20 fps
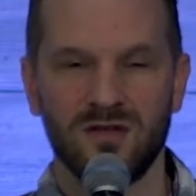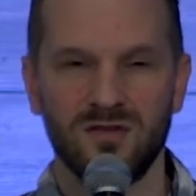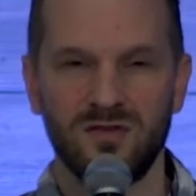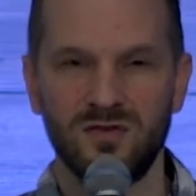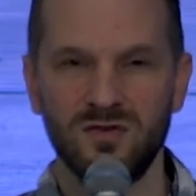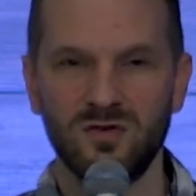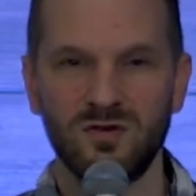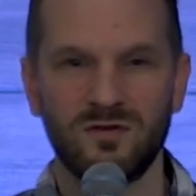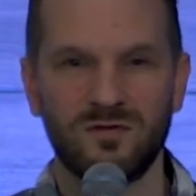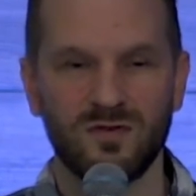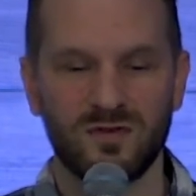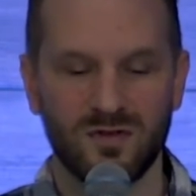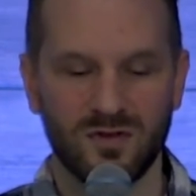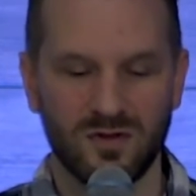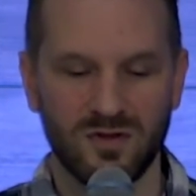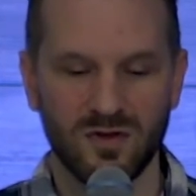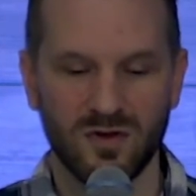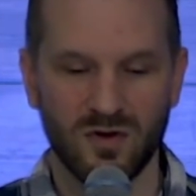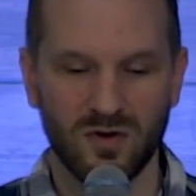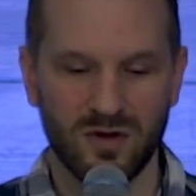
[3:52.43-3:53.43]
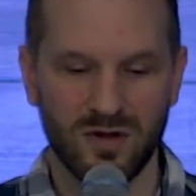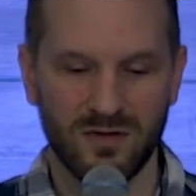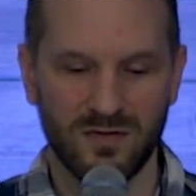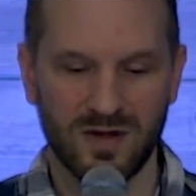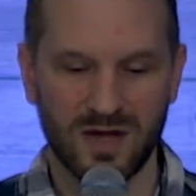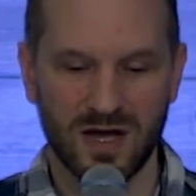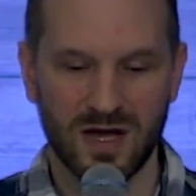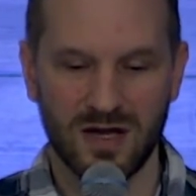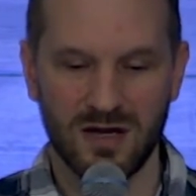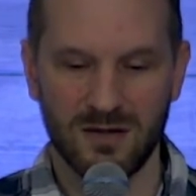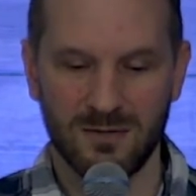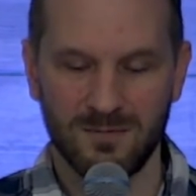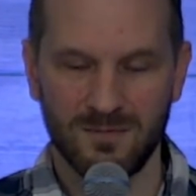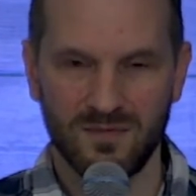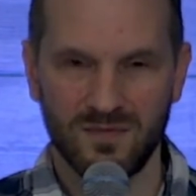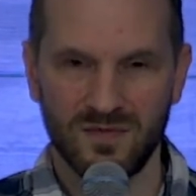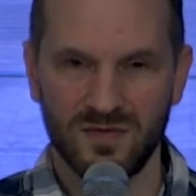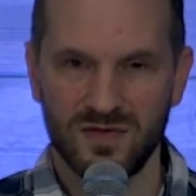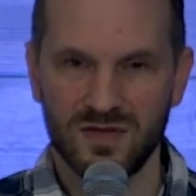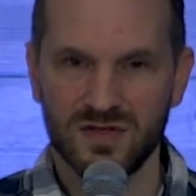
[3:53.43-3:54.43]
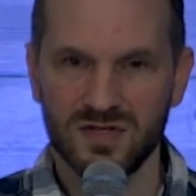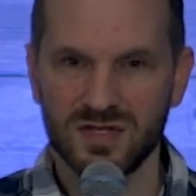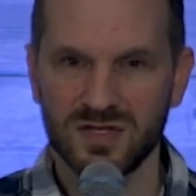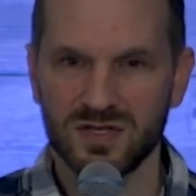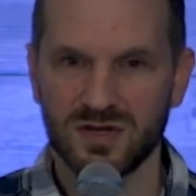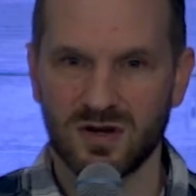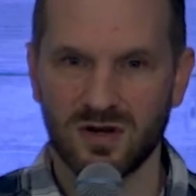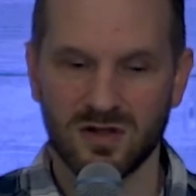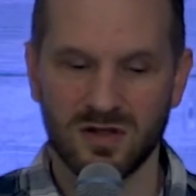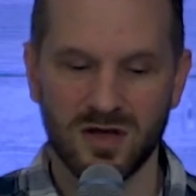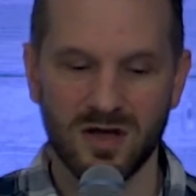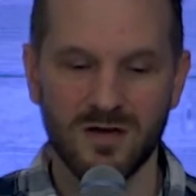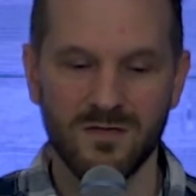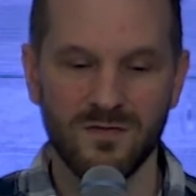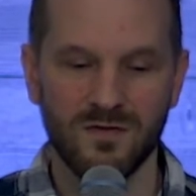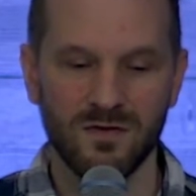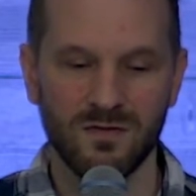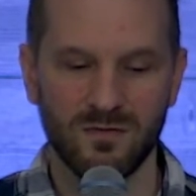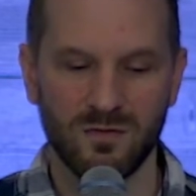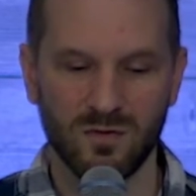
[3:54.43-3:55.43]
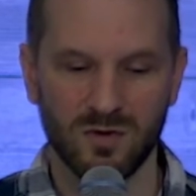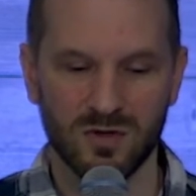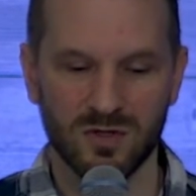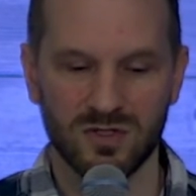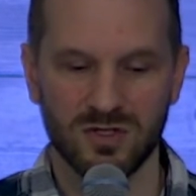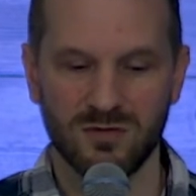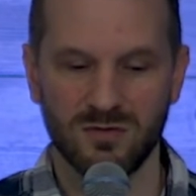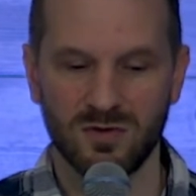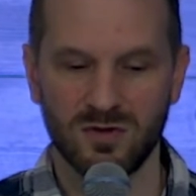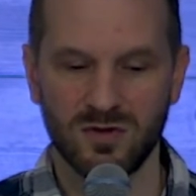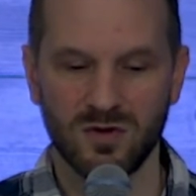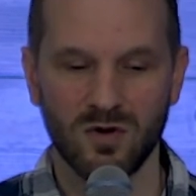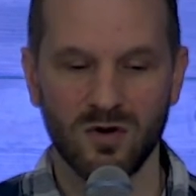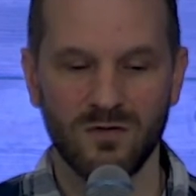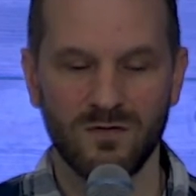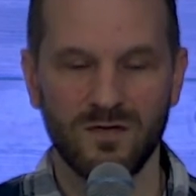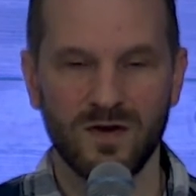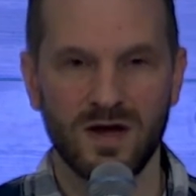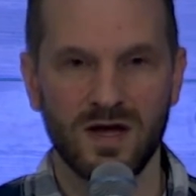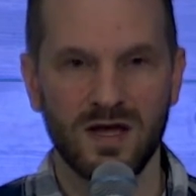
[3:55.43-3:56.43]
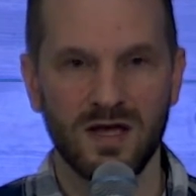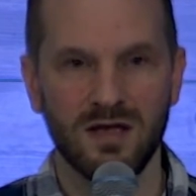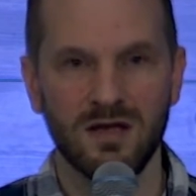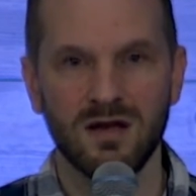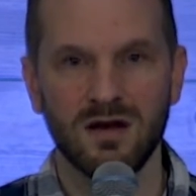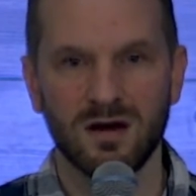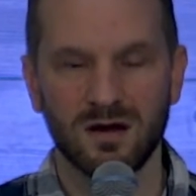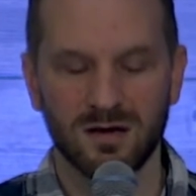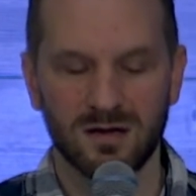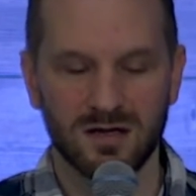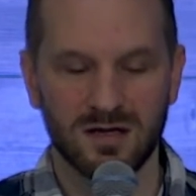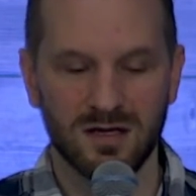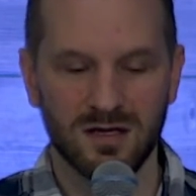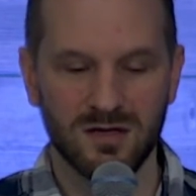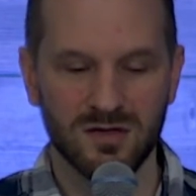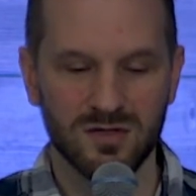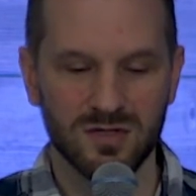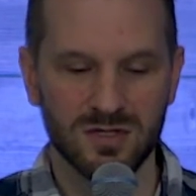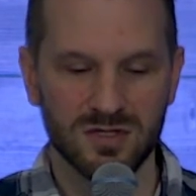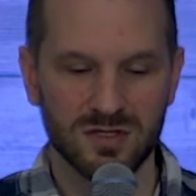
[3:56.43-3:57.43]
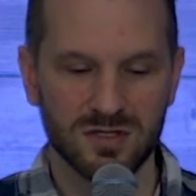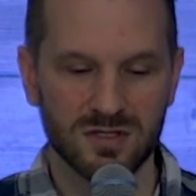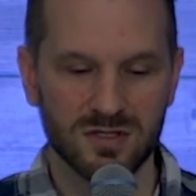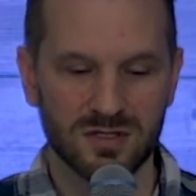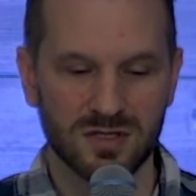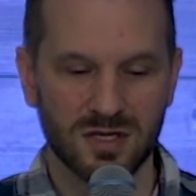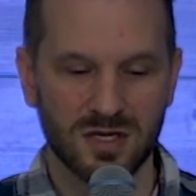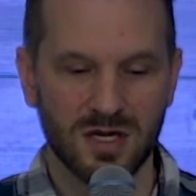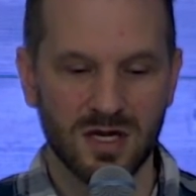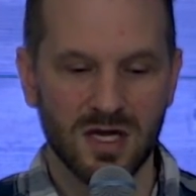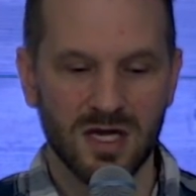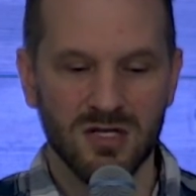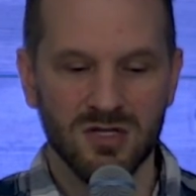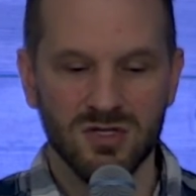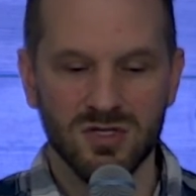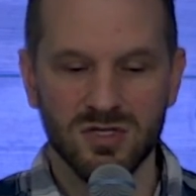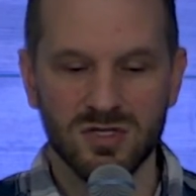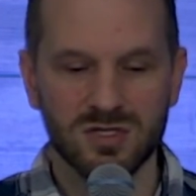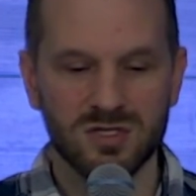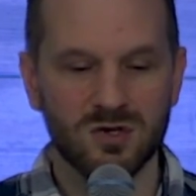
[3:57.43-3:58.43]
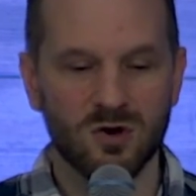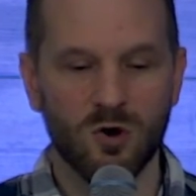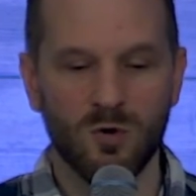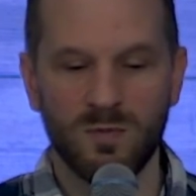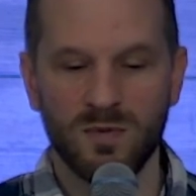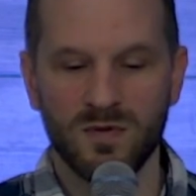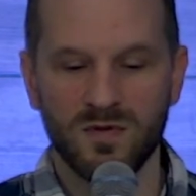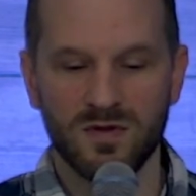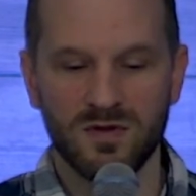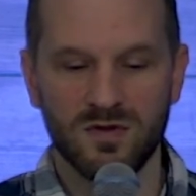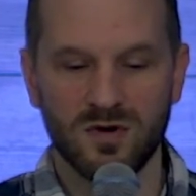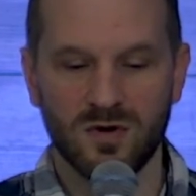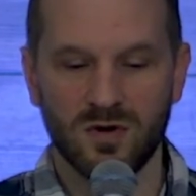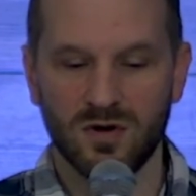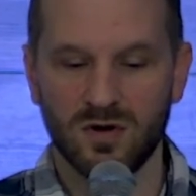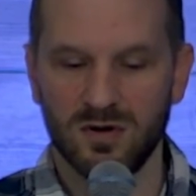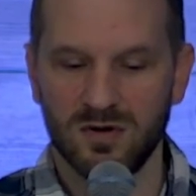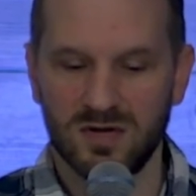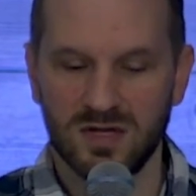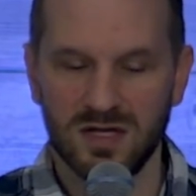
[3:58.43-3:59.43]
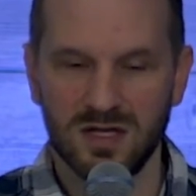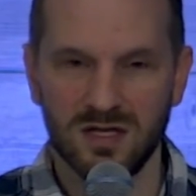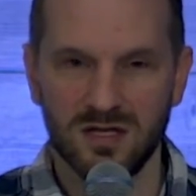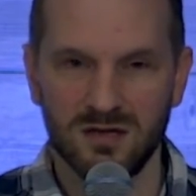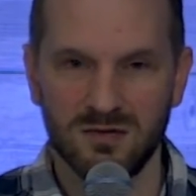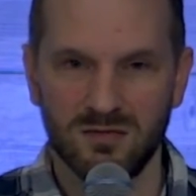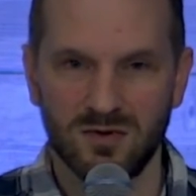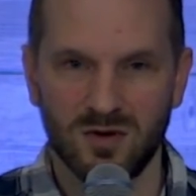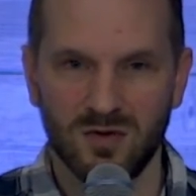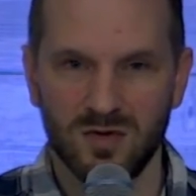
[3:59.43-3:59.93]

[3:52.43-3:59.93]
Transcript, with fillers: Do it for the glory of God. This is our life of worship, glorifying our King Jesus. Jesus opened the door to Eden, but